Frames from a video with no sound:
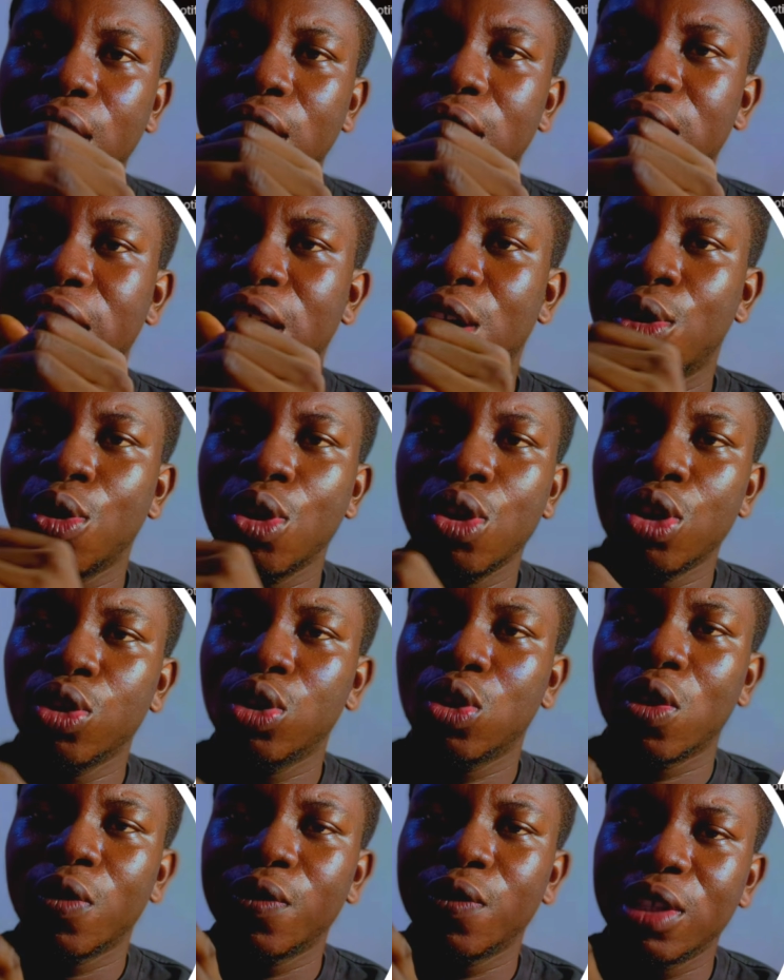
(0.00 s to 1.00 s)
there are a whole
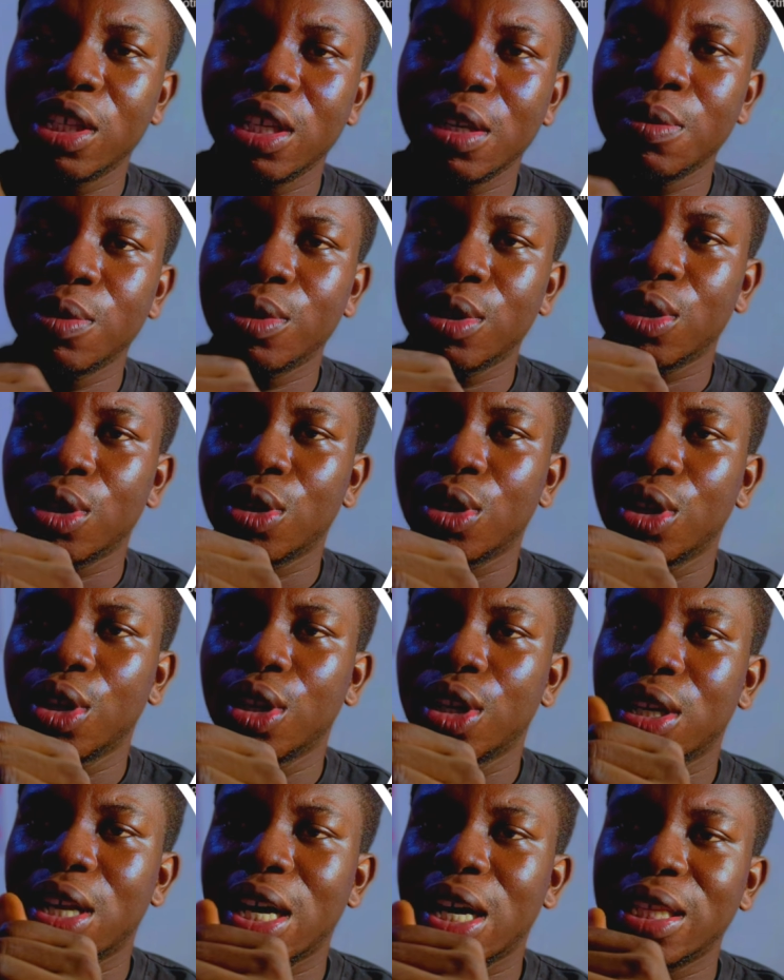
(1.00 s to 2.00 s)
lot of themes
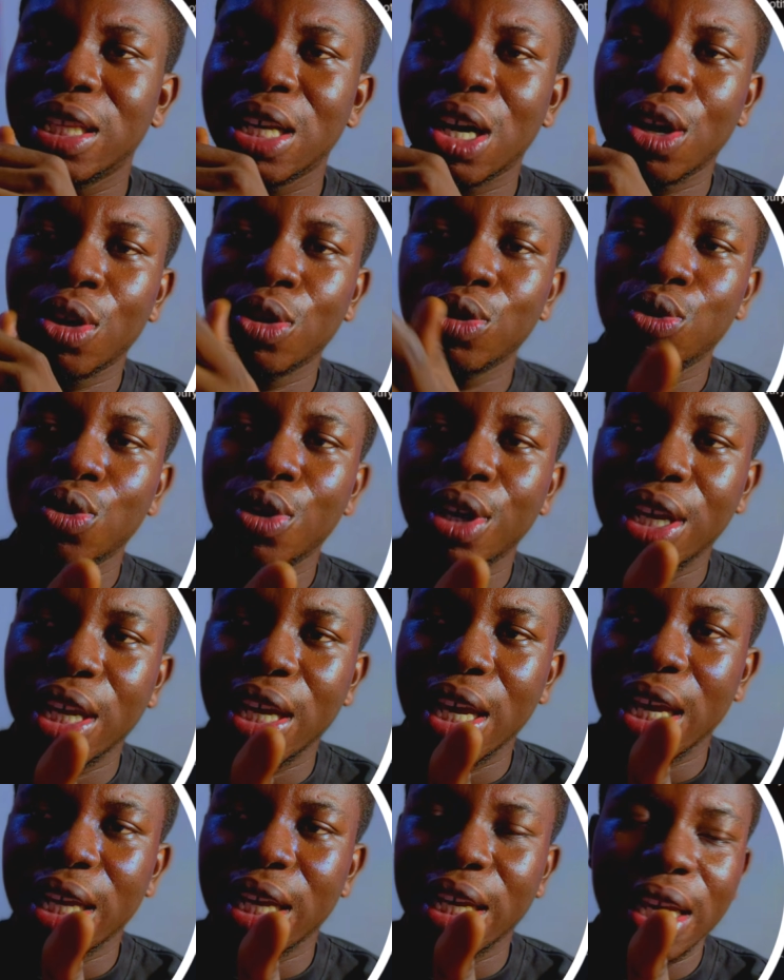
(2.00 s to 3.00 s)
that are also
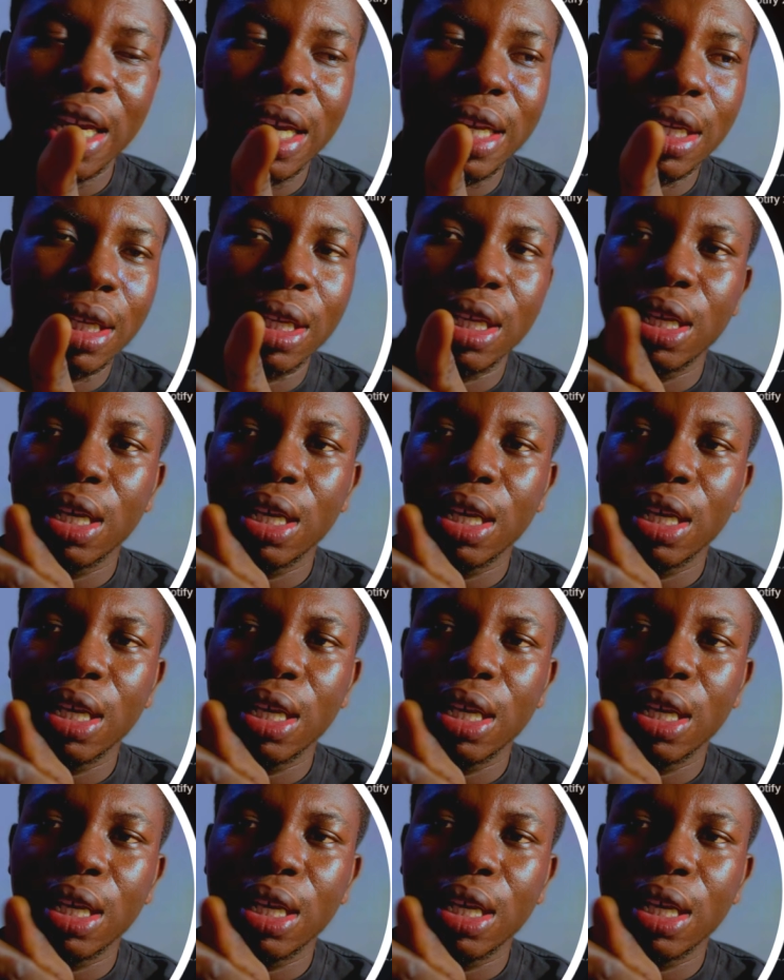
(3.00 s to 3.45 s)
here again.